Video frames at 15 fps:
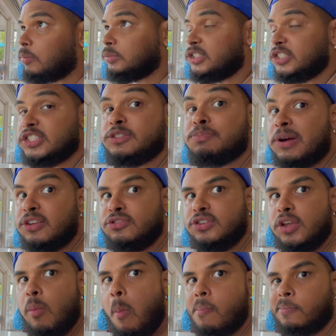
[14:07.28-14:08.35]
and
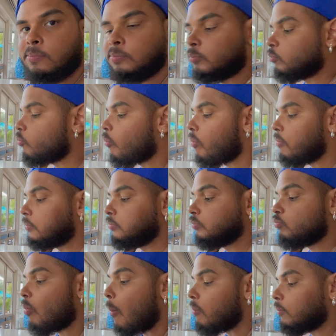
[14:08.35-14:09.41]
spicy. Mm.
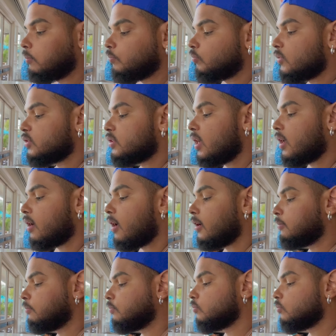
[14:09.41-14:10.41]
It's like um,